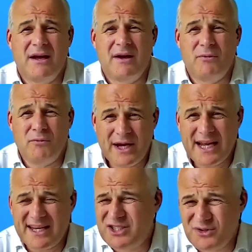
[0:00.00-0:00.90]

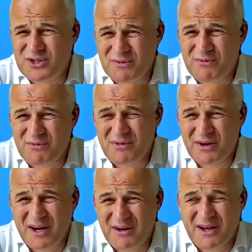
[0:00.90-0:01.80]
really do some,
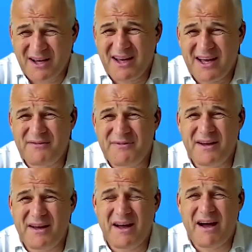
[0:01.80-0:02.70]
kind of
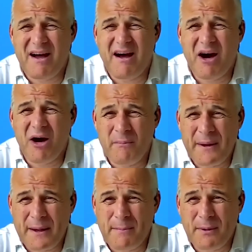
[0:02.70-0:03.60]
harm
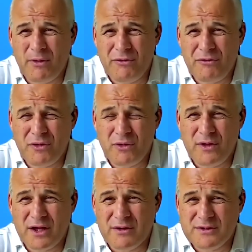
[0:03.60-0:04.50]
people through
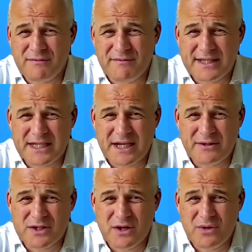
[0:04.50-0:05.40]
the use of video.
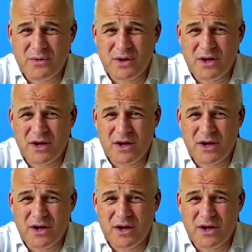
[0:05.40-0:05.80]
So,